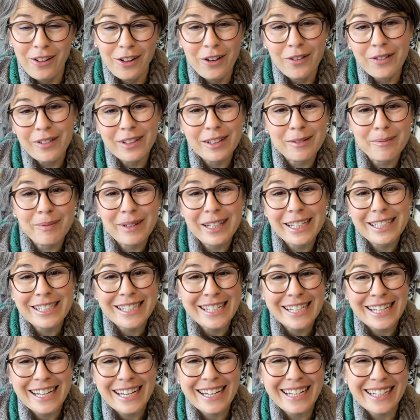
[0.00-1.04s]
over the place
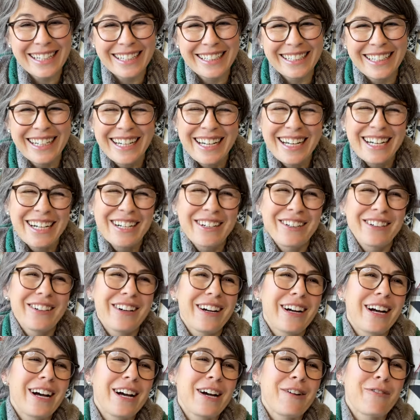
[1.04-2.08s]
again
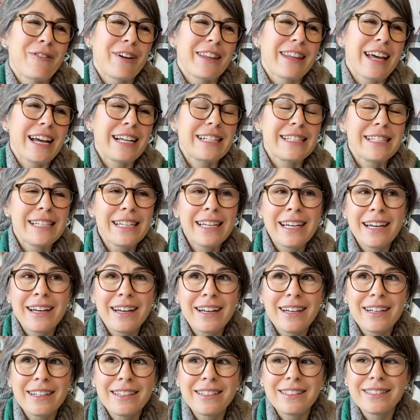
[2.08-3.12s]
uh, with
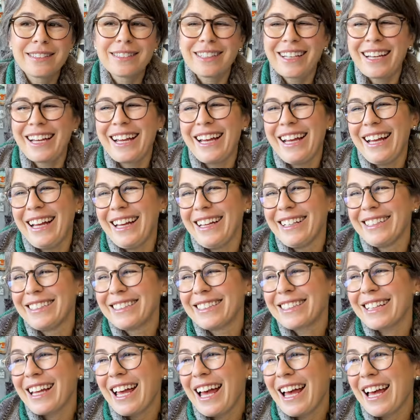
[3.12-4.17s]
ideas
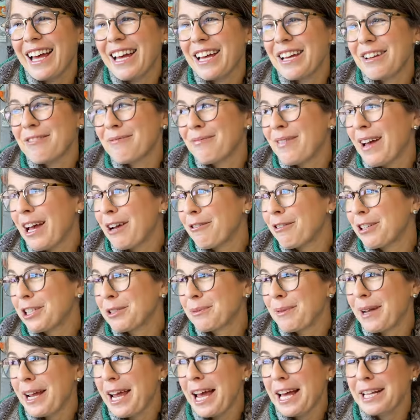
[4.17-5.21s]
and um, I wish
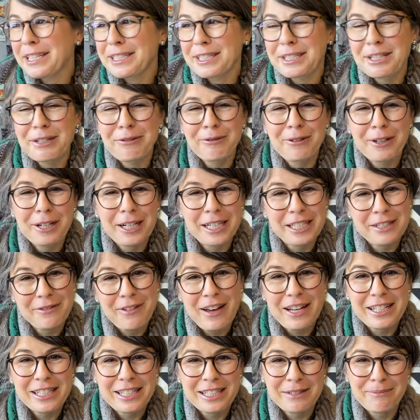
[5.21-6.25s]
my hands could work as
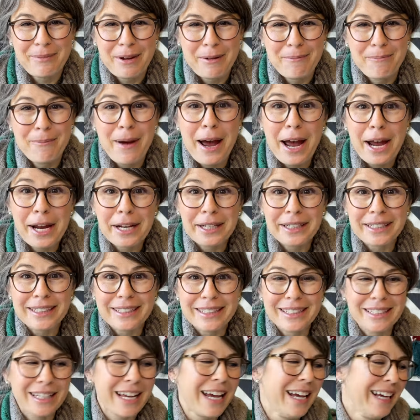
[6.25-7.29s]
fast as my mind
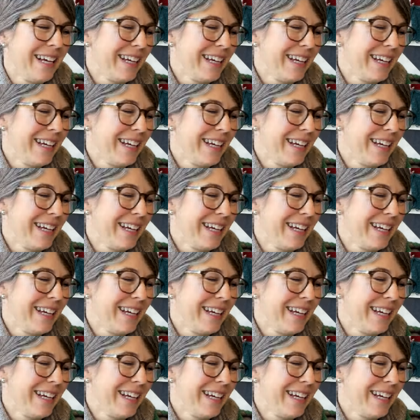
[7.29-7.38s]
is.